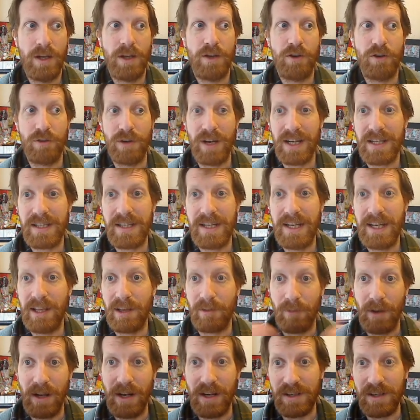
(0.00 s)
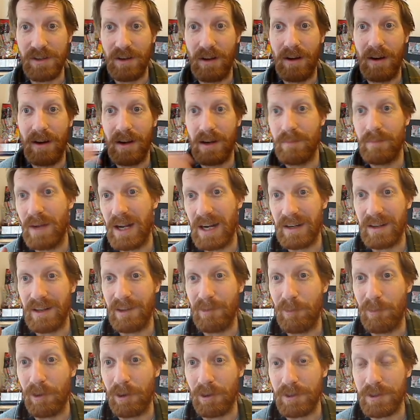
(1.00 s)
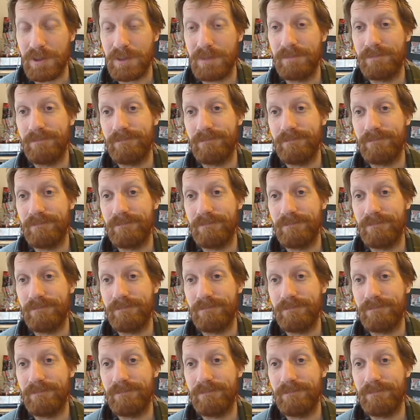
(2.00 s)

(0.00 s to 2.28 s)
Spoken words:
Your next Healing Rain is automatically worse.